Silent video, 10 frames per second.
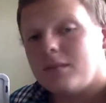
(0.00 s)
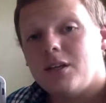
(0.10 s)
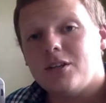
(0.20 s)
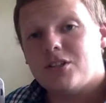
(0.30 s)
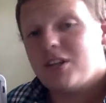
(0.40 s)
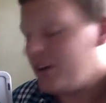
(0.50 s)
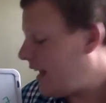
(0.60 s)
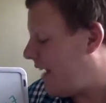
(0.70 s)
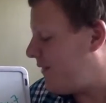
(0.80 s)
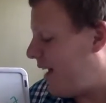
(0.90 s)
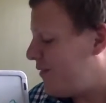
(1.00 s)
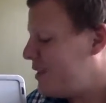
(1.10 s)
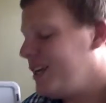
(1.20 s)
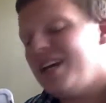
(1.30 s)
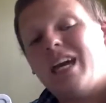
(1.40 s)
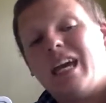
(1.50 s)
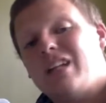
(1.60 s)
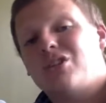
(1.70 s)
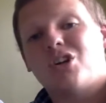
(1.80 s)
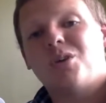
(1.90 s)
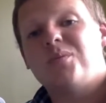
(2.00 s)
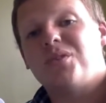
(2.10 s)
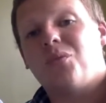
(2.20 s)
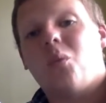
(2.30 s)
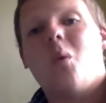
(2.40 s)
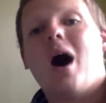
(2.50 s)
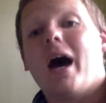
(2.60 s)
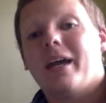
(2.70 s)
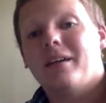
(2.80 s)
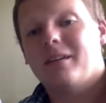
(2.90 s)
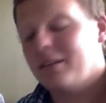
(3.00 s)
Good, so now you have everything in terms of y.